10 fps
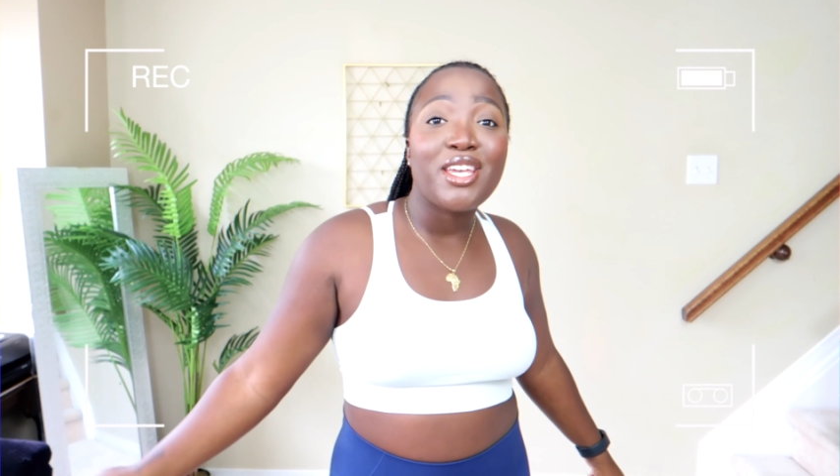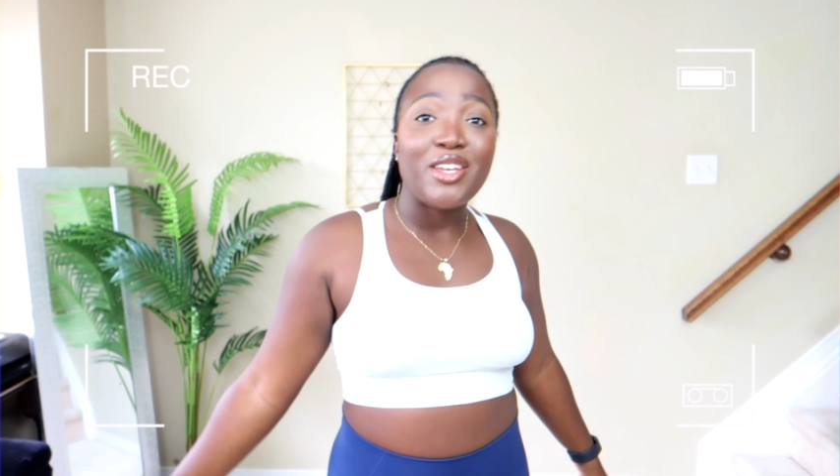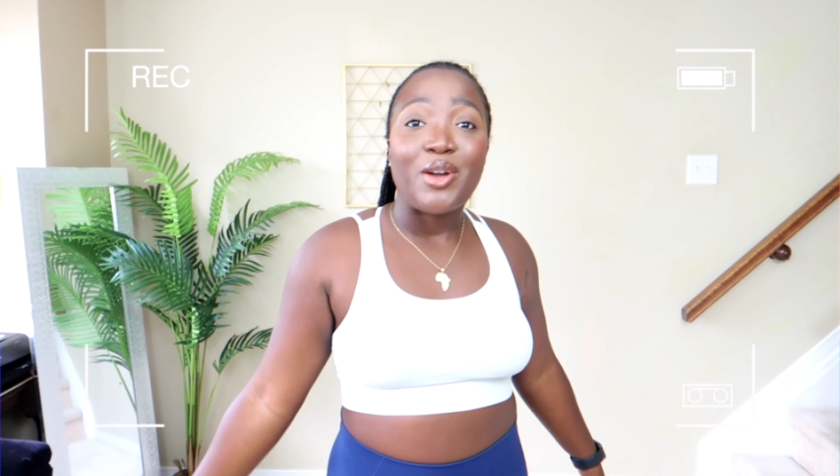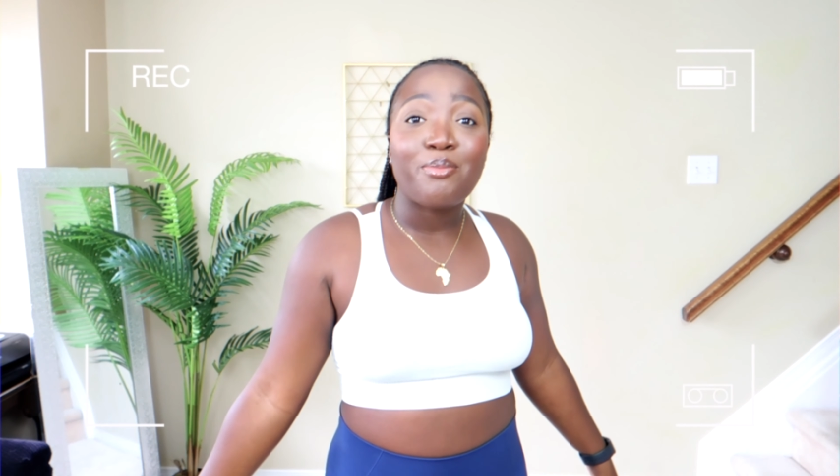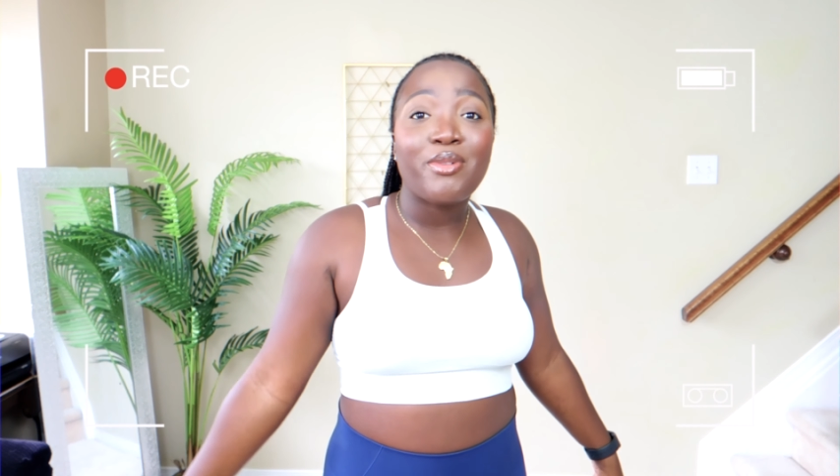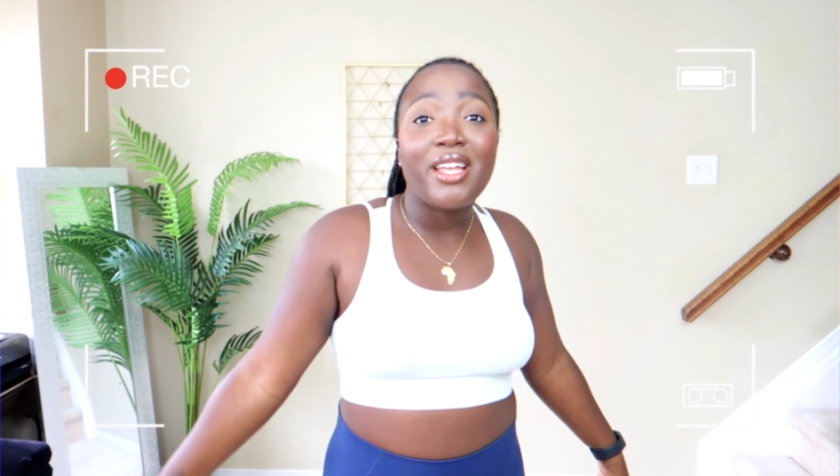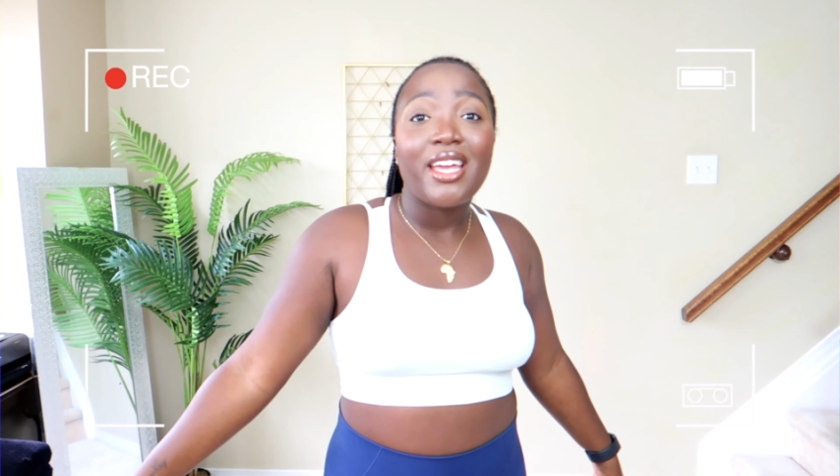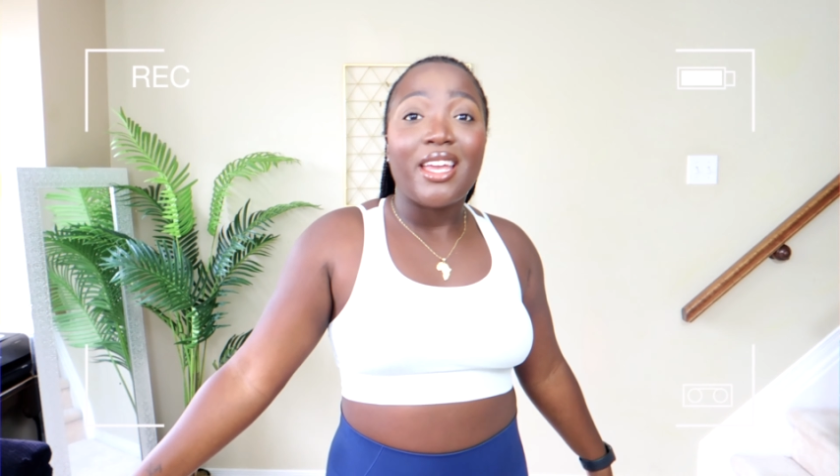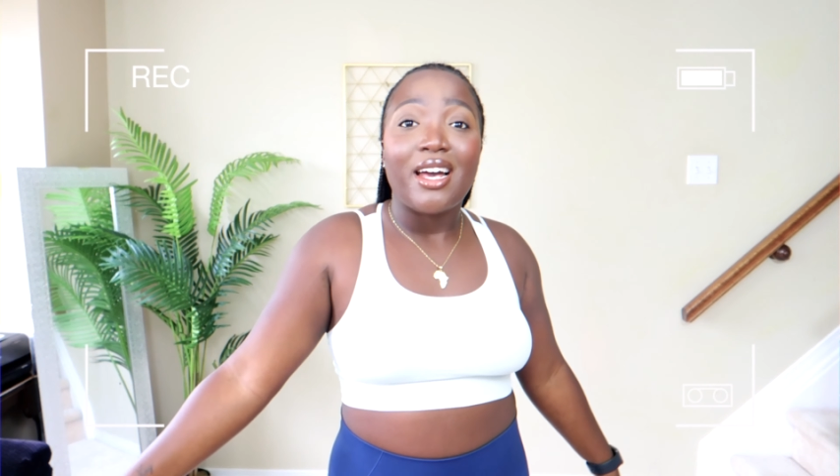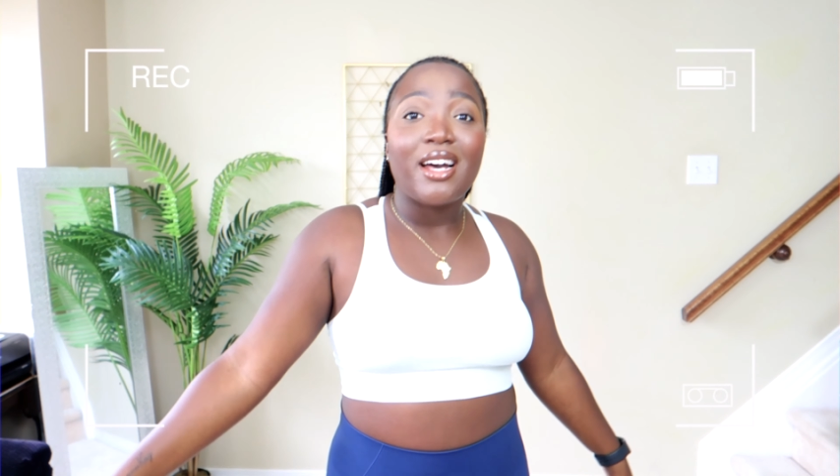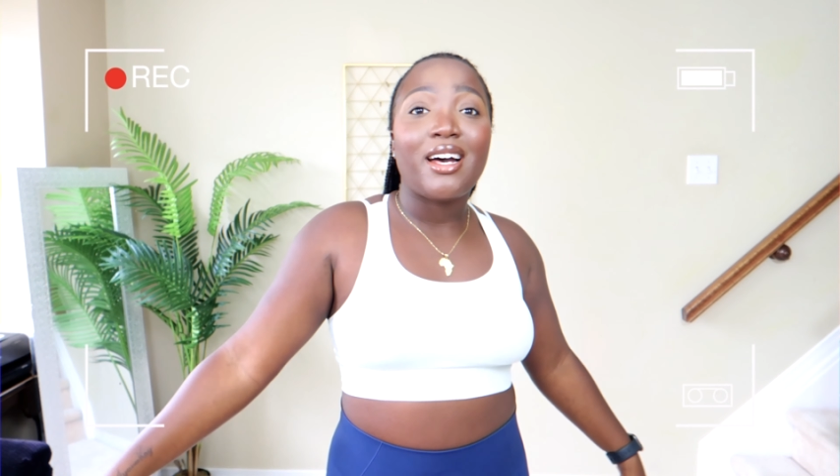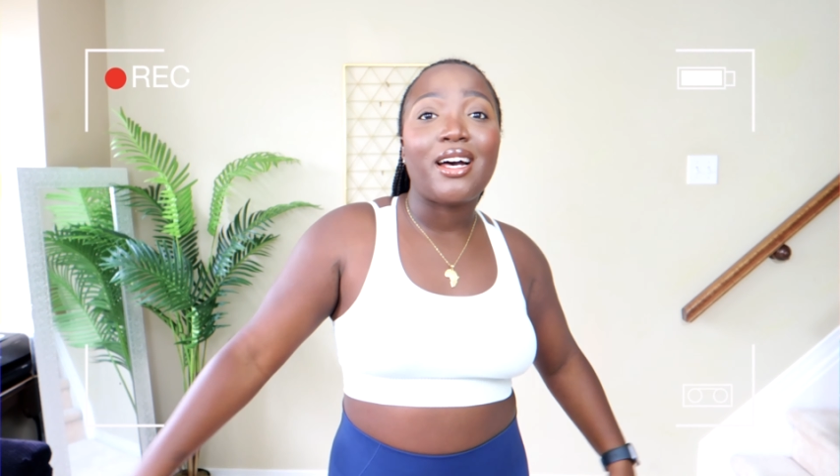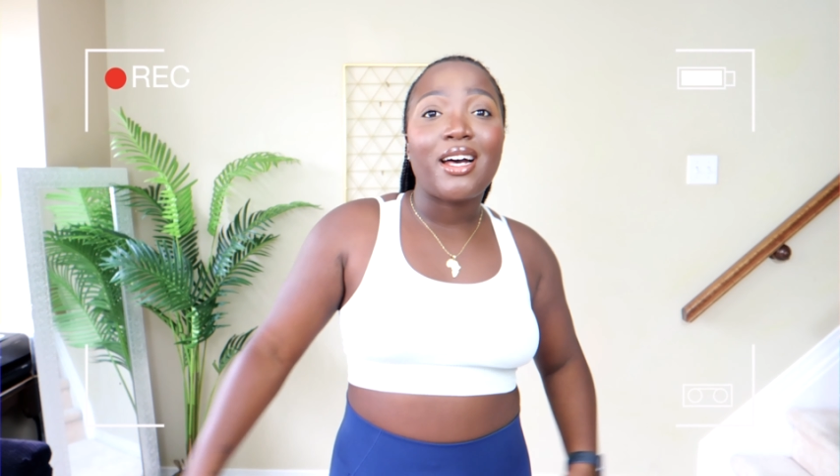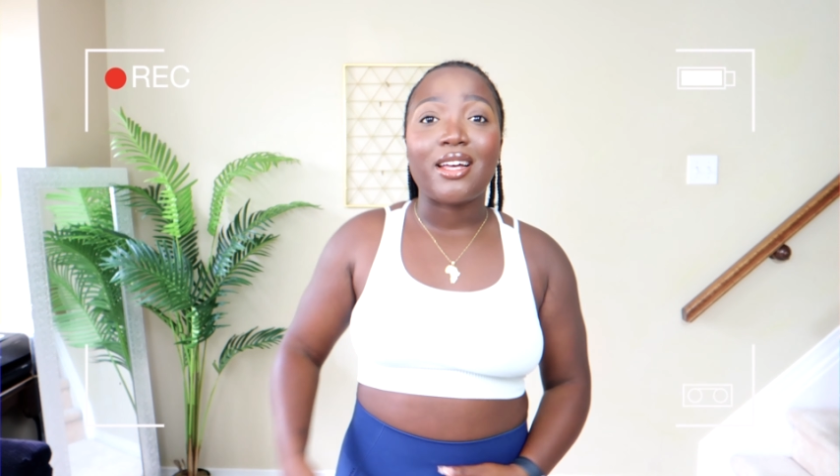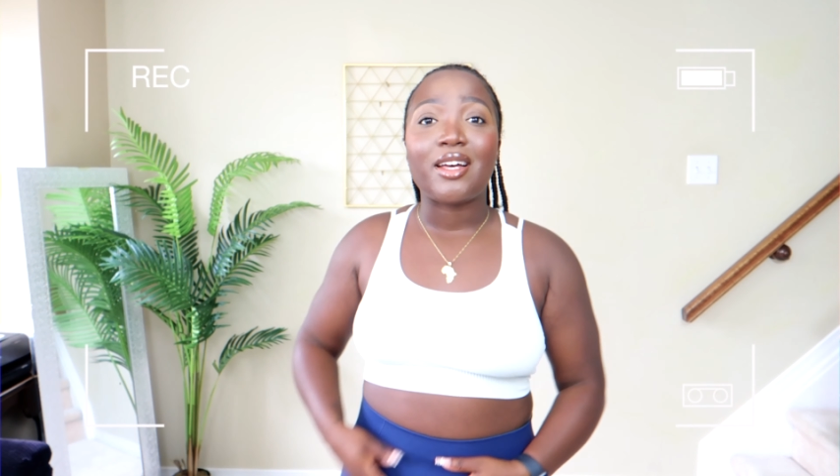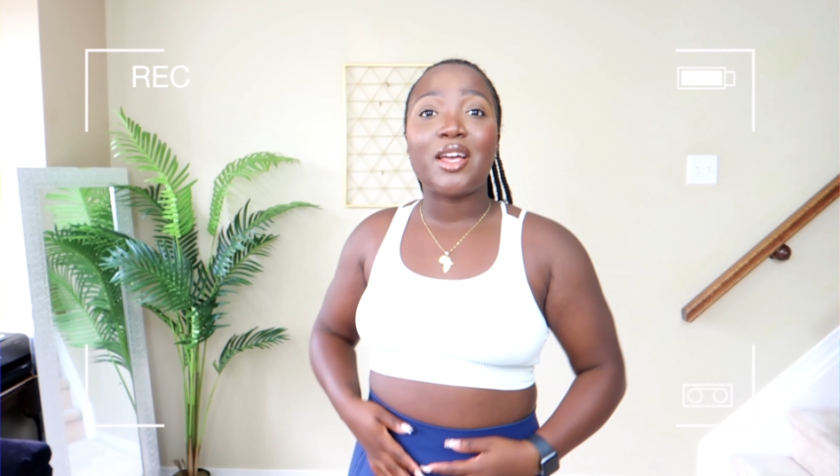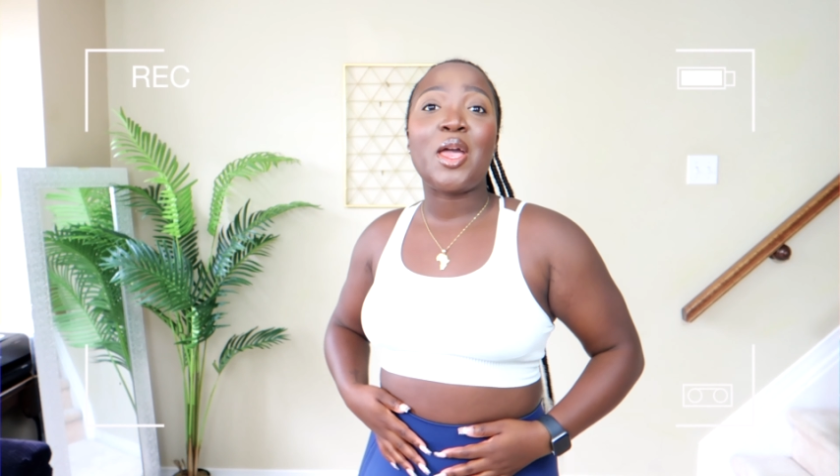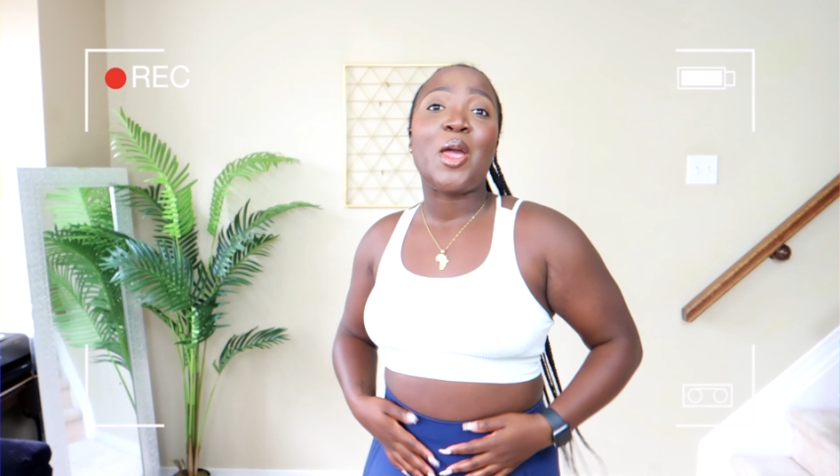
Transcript: player, player.